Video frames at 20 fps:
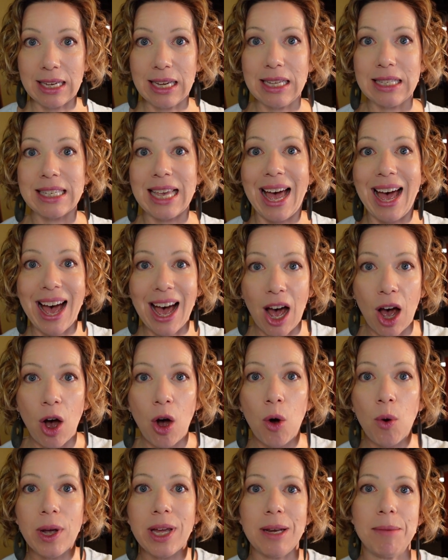It's
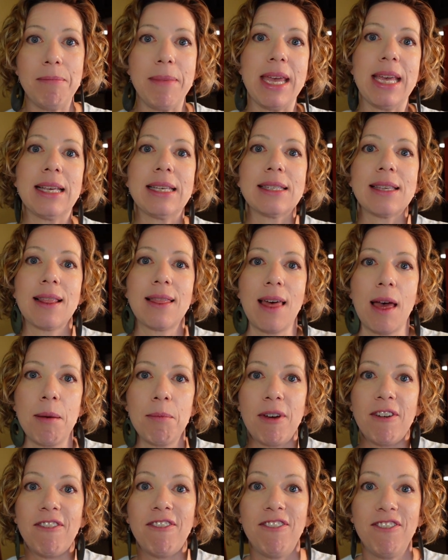how it makes
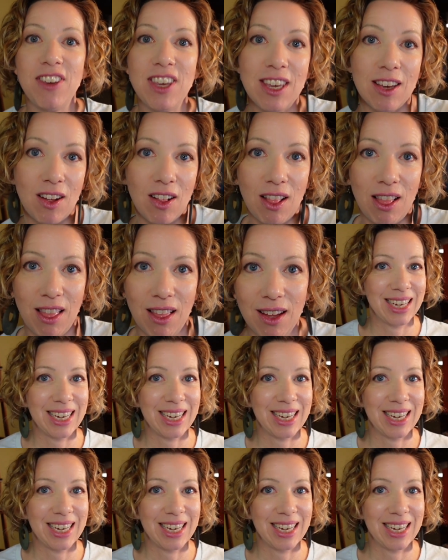them feel.